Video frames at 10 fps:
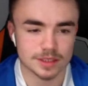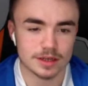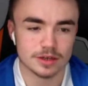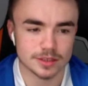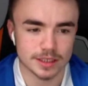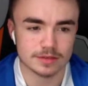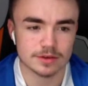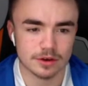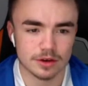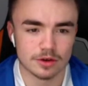are losing.
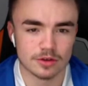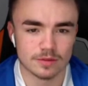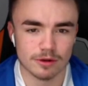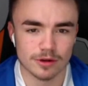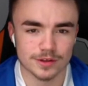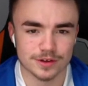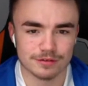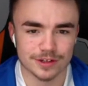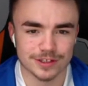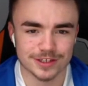Got to look on the bright side,
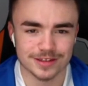Richard.